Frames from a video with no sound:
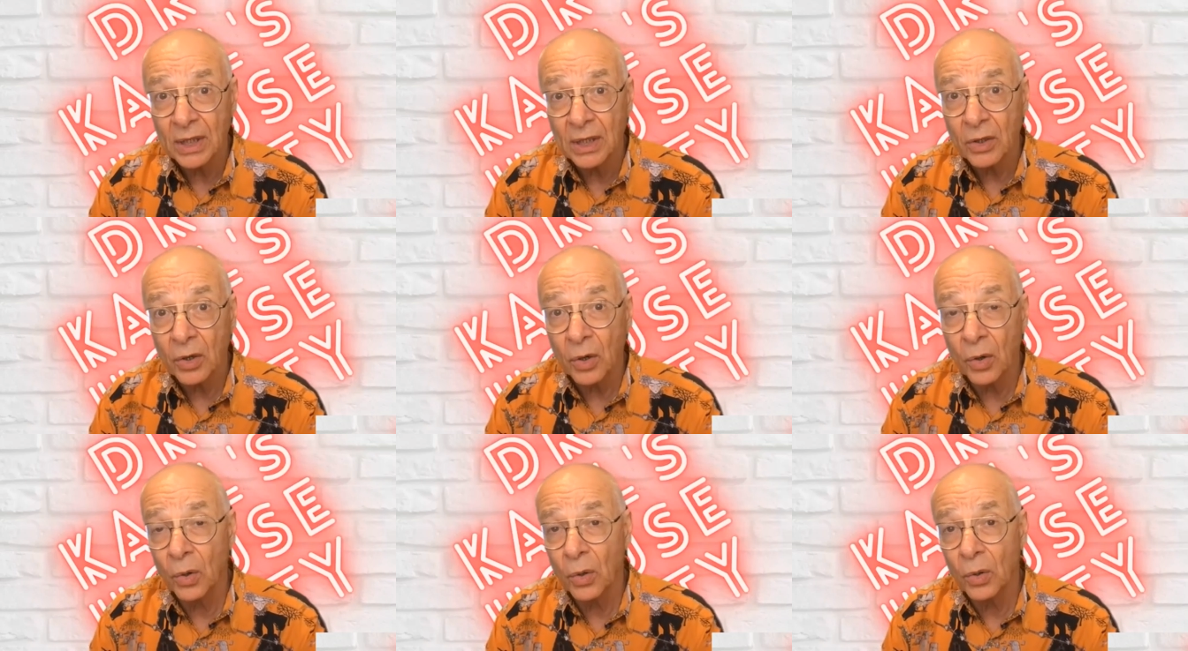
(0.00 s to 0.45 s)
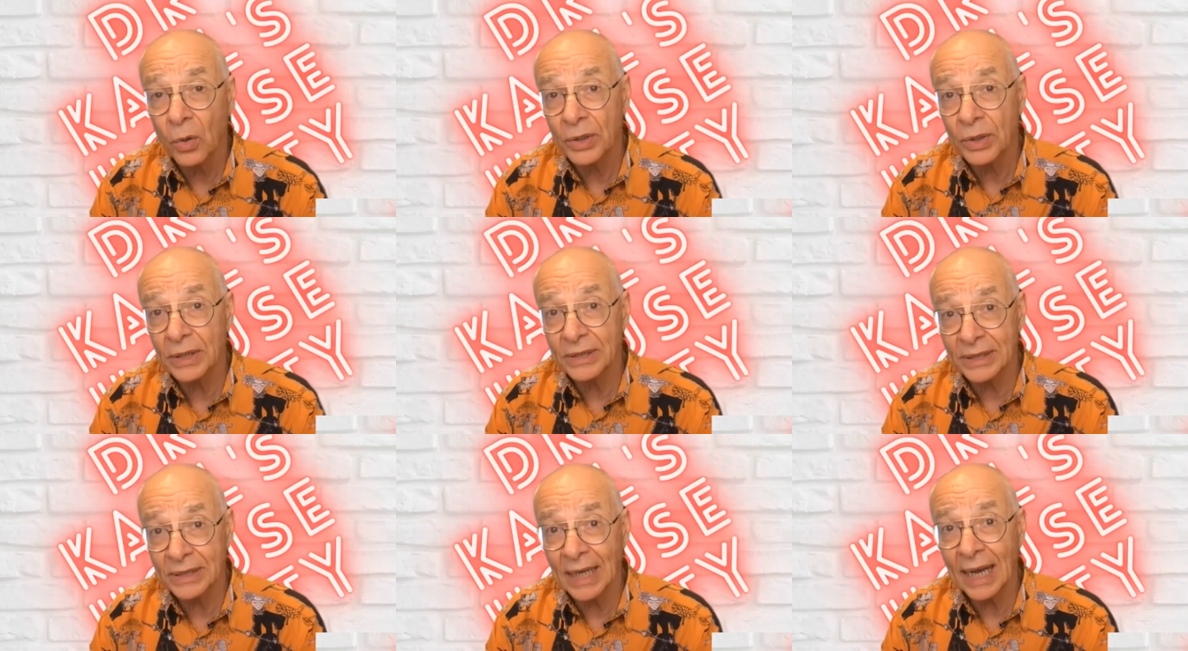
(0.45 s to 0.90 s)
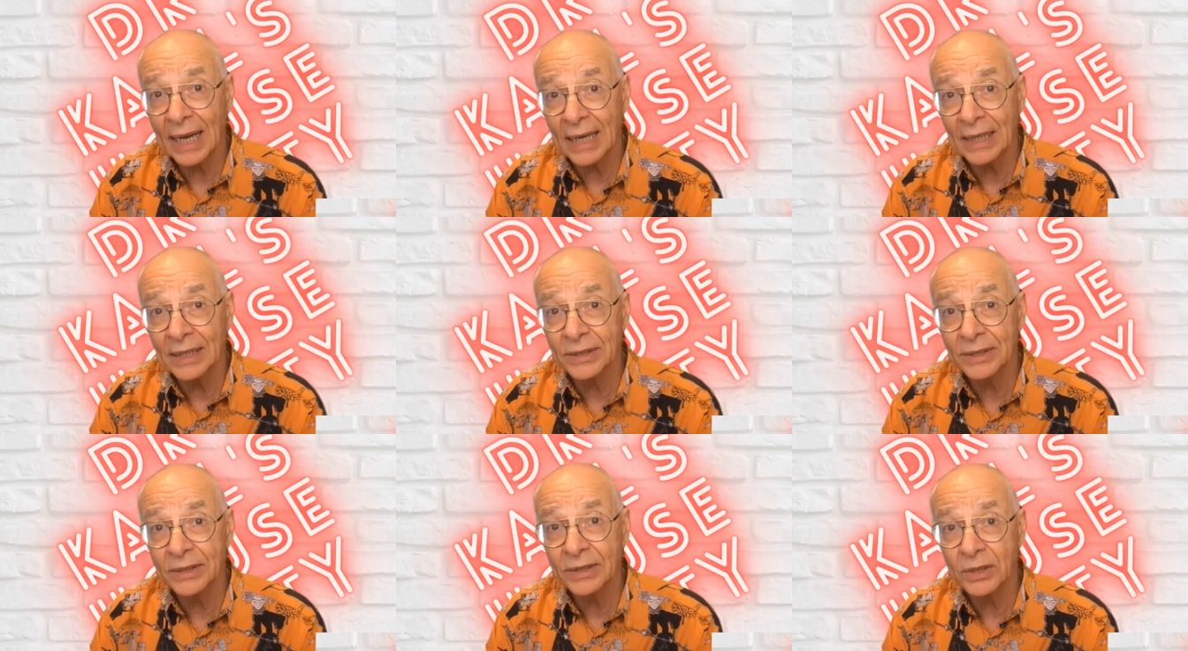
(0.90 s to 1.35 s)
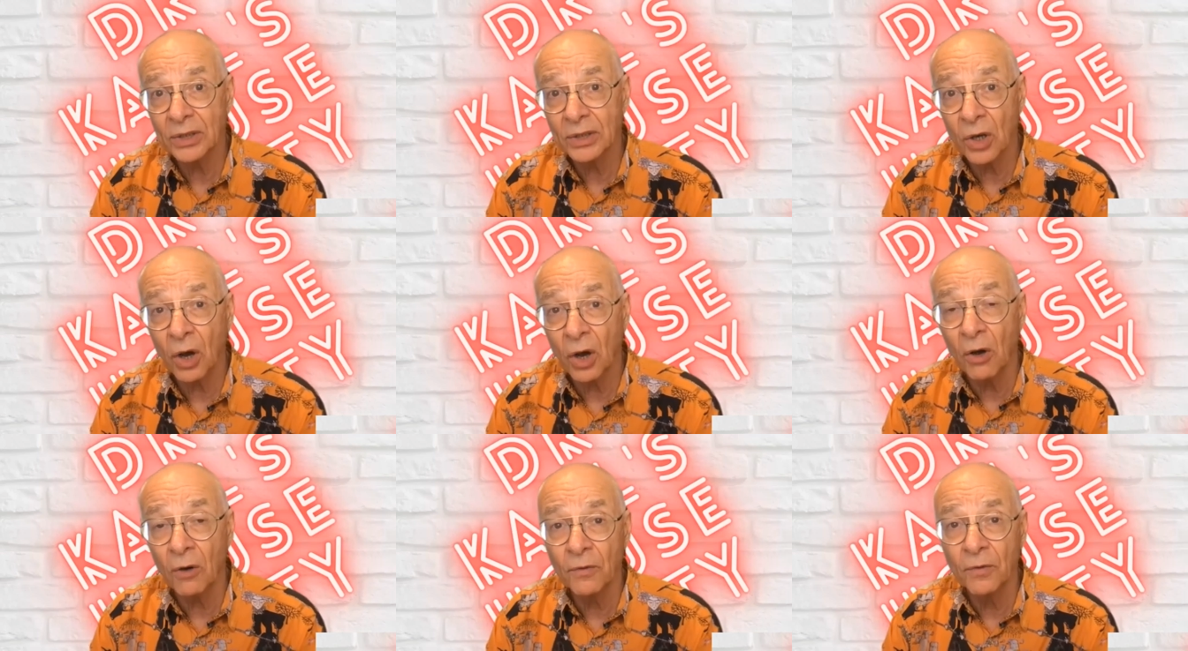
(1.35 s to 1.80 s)
called
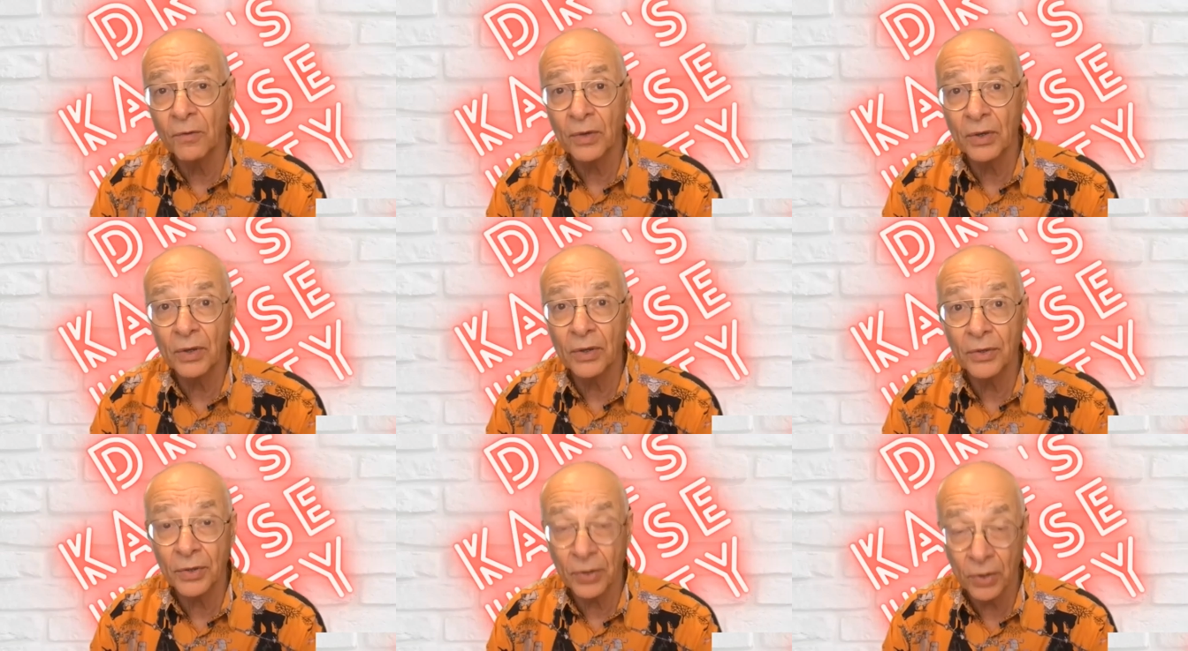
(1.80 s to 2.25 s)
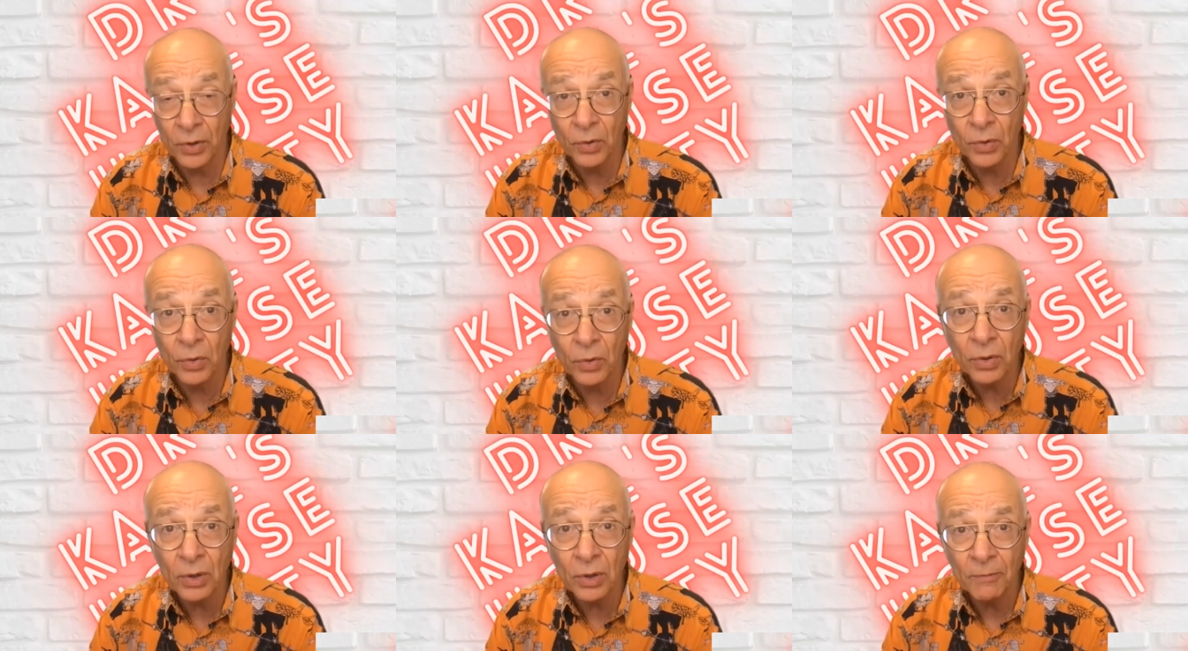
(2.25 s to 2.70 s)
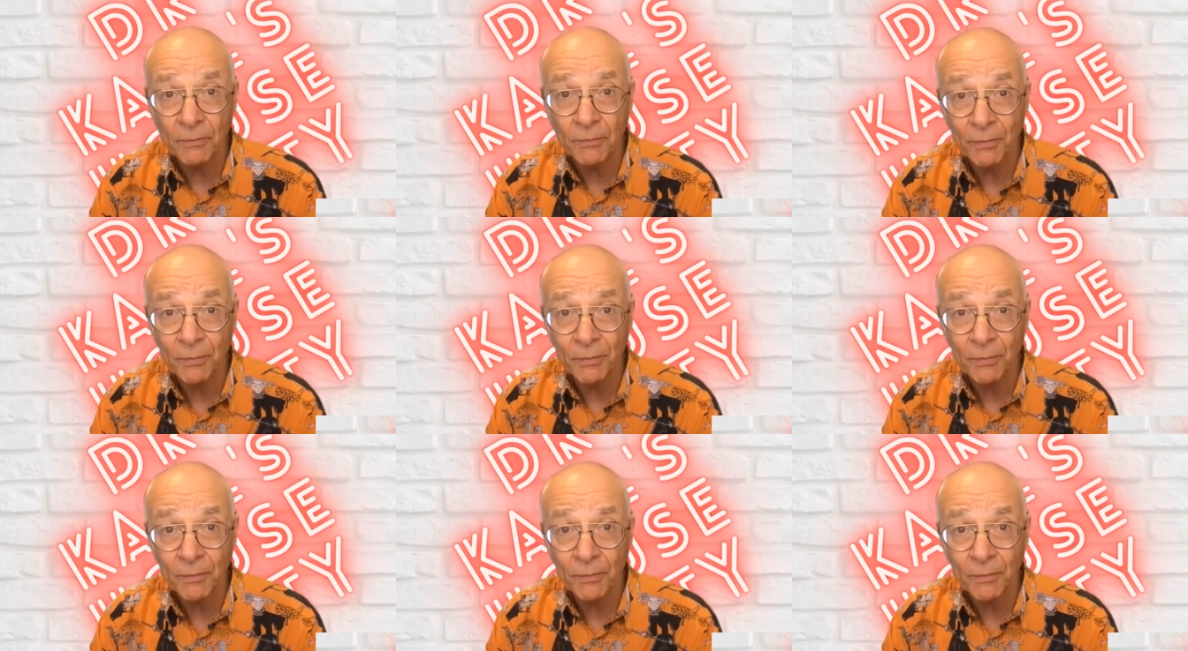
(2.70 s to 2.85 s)
SARS-CoV-2